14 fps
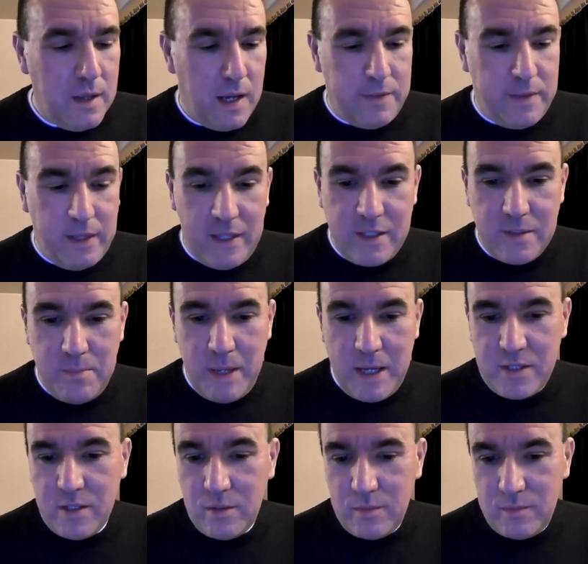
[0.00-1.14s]
I think he's a
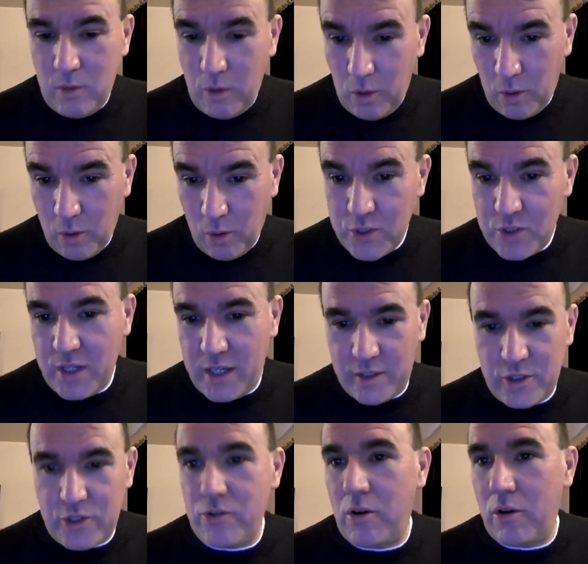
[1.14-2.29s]
better horse and
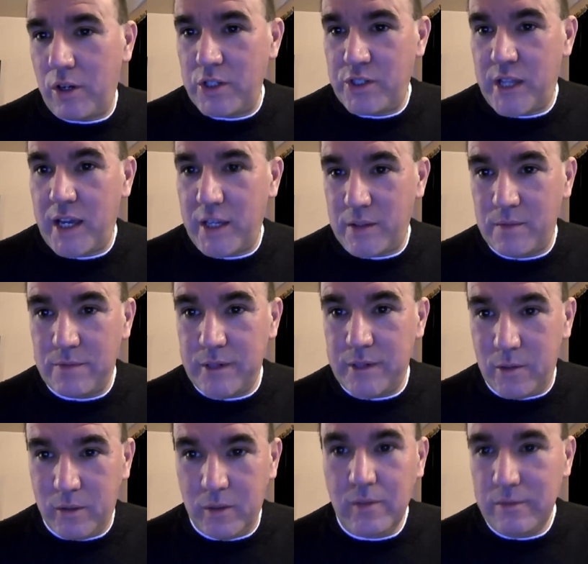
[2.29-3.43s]
a stronger stayer than
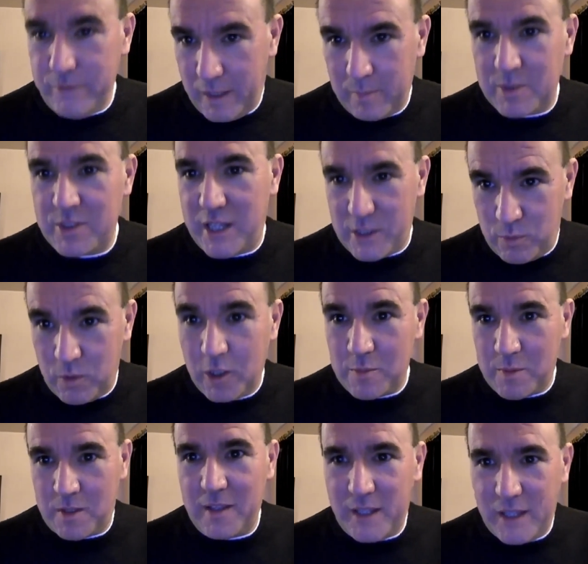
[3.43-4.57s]
Frodon. Famous last word,
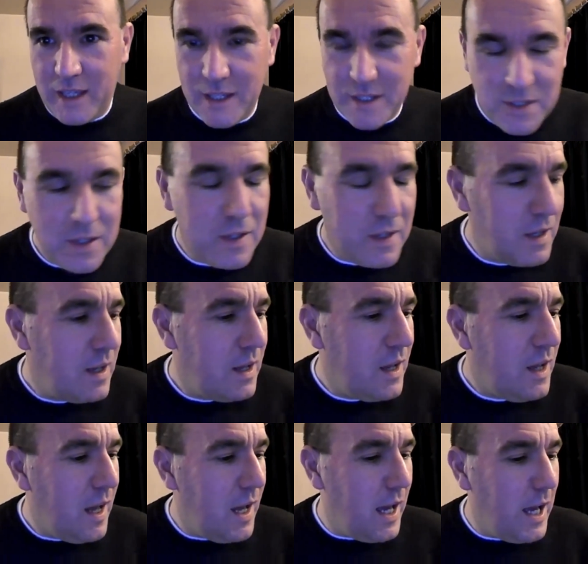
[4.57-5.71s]
but I think he is.
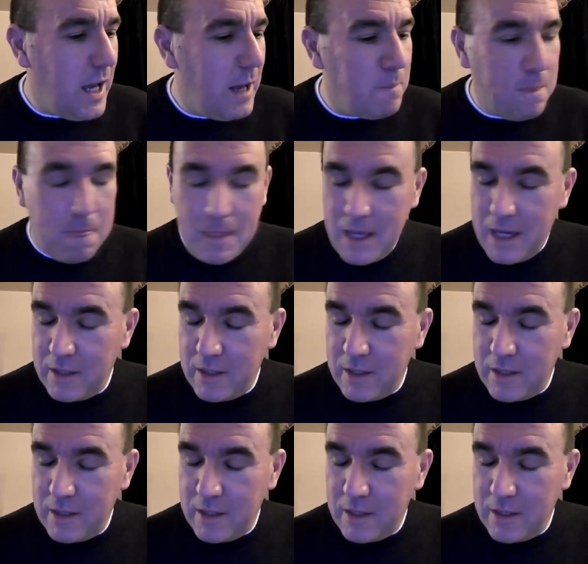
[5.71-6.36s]
And